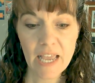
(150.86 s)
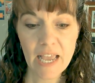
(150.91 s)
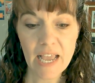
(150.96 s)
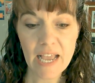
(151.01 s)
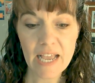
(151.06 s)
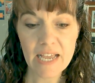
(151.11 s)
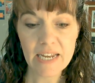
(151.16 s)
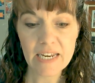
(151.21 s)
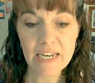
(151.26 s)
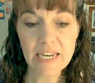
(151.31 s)

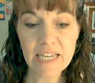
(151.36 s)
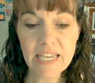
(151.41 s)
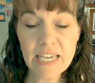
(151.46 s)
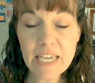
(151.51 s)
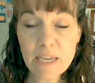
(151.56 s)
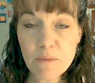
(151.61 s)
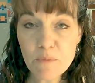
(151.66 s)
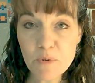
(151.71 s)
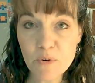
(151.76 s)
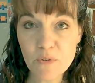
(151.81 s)
And in
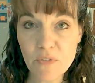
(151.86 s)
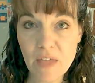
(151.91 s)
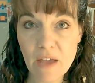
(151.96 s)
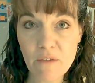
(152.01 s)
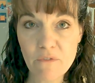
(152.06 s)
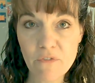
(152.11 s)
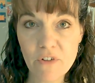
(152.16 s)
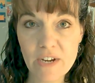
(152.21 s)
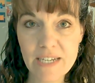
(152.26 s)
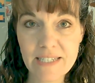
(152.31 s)
Hebrew,
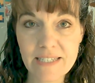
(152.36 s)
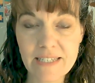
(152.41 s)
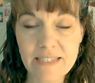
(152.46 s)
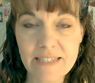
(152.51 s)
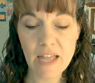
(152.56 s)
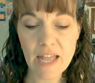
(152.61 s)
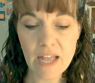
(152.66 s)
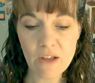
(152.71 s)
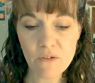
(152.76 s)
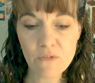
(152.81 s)
that phrase
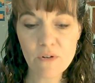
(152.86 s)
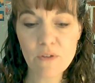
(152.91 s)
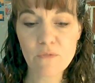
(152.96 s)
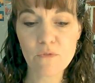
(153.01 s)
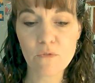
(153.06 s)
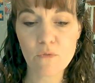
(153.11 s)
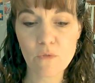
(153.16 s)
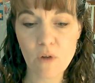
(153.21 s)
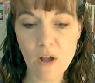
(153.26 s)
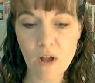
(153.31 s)
is Erev
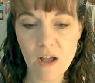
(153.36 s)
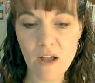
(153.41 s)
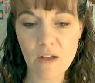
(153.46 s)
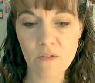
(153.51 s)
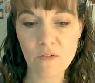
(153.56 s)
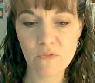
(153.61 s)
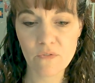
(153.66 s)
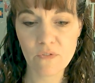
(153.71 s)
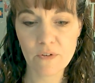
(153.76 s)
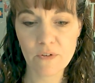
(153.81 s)

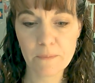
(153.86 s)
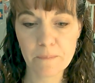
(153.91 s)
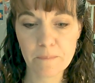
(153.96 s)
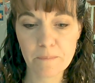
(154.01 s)
Rav.